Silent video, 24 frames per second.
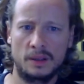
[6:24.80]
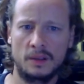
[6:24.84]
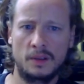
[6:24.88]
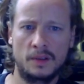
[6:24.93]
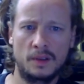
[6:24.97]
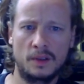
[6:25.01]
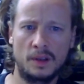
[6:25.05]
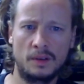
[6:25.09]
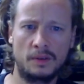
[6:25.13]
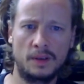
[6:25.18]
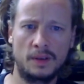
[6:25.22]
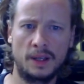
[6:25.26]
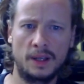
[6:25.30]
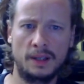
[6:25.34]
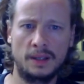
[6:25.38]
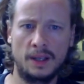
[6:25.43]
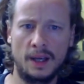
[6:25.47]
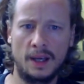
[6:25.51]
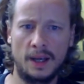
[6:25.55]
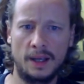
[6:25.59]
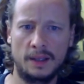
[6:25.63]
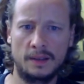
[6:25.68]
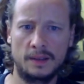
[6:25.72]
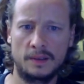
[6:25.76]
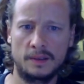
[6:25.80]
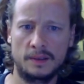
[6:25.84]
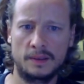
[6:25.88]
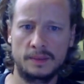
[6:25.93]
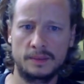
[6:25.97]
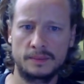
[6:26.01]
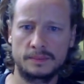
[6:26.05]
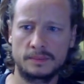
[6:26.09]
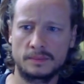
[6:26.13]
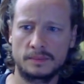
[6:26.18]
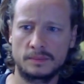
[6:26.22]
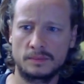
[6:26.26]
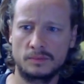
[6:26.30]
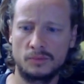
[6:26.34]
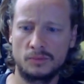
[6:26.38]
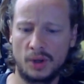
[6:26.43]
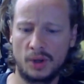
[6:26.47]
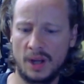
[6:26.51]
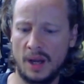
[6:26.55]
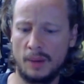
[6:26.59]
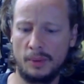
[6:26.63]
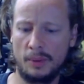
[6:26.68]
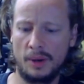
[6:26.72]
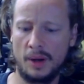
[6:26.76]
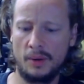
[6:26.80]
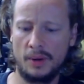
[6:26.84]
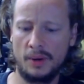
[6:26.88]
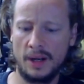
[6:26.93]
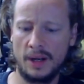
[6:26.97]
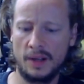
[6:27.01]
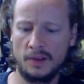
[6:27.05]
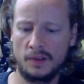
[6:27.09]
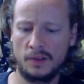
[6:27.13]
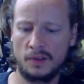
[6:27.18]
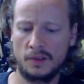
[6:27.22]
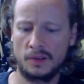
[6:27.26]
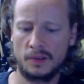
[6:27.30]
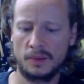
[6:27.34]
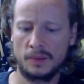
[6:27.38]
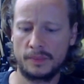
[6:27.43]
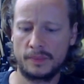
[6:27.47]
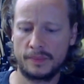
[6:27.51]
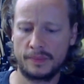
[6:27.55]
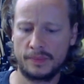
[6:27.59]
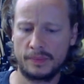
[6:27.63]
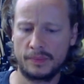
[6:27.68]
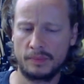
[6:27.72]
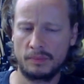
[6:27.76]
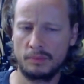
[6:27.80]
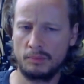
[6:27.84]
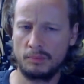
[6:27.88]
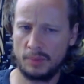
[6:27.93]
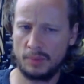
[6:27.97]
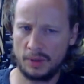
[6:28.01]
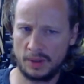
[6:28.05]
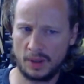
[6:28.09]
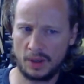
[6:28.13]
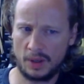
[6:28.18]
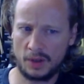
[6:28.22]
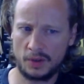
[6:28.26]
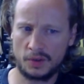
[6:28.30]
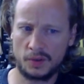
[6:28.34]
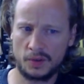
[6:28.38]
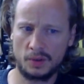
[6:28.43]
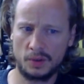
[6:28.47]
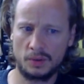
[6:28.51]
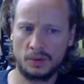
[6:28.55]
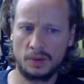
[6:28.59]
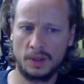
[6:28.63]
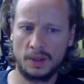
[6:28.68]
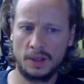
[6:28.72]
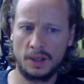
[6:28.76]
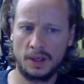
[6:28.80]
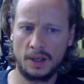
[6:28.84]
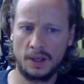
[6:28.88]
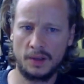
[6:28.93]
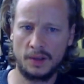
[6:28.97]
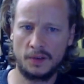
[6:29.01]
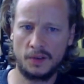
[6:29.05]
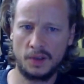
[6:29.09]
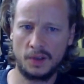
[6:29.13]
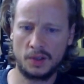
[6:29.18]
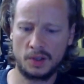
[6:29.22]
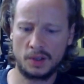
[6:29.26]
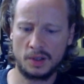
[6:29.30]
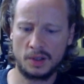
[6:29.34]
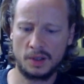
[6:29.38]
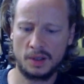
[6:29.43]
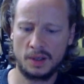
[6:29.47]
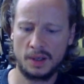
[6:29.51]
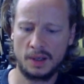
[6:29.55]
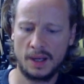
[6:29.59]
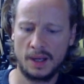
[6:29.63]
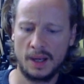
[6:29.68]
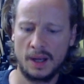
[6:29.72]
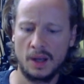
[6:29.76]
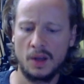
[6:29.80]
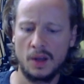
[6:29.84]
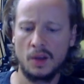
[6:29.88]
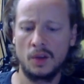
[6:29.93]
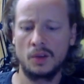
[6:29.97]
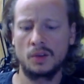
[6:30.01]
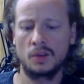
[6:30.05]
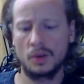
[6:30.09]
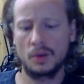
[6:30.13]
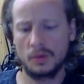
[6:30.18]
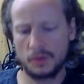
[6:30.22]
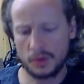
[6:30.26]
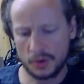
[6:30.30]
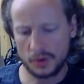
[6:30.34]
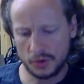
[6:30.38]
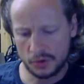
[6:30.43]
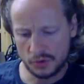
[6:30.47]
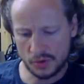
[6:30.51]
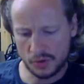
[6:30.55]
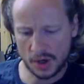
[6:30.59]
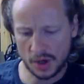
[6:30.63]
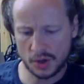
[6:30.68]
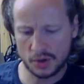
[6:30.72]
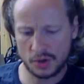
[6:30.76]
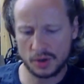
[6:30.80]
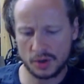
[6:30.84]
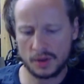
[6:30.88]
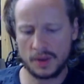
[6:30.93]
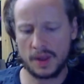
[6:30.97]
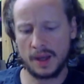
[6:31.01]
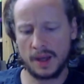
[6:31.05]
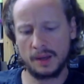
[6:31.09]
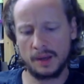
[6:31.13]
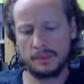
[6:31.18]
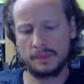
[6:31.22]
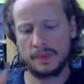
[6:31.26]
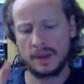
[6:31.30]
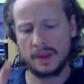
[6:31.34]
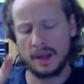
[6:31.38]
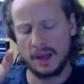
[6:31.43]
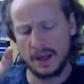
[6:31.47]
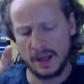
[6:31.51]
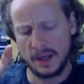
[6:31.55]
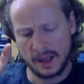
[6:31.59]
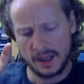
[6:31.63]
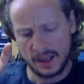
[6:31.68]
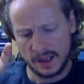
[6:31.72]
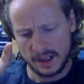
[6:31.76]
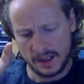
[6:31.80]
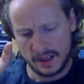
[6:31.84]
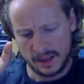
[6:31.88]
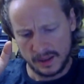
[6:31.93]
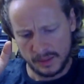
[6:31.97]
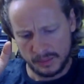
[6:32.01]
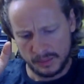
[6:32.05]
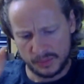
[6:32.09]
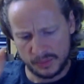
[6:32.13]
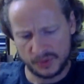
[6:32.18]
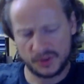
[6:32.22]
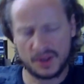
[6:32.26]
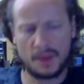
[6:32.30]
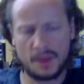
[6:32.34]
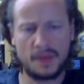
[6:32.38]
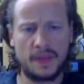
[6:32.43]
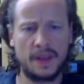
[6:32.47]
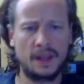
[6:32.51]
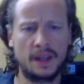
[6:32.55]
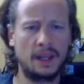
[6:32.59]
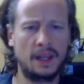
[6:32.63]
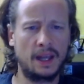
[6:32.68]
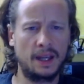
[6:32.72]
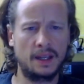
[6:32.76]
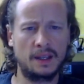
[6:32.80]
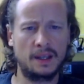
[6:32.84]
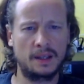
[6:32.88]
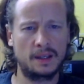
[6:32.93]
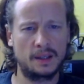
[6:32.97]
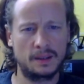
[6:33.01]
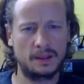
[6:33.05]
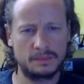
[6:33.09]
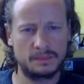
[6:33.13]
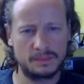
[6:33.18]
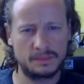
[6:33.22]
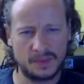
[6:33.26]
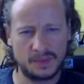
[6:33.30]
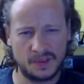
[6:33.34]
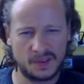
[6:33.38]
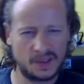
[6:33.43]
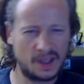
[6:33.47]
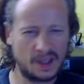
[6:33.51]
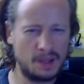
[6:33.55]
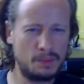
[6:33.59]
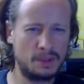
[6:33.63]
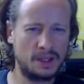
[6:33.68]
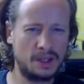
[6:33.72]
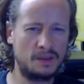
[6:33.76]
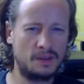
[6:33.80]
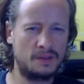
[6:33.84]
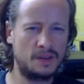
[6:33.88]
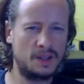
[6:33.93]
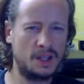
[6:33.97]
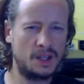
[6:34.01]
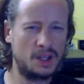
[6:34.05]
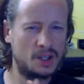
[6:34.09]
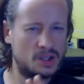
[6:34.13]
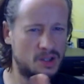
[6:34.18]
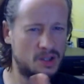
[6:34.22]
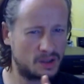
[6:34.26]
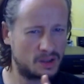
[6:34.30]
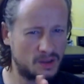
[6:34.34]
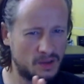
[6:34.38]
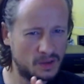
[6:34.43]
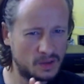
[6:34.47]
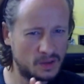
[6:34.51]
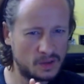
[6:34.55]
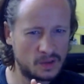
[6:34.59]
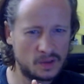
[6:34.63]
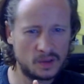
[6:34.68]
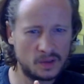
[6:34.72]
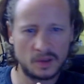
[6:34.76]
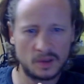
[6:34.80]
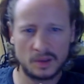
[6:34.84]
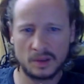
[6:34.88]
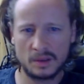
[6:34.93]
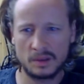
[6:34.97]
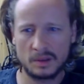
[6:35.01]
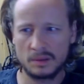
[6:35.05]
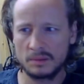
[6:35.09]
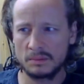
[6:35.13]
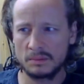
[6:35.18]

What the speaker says: and stuff like that, vocabulary lists, but also in another session. So for a structured thing, something like schema definitions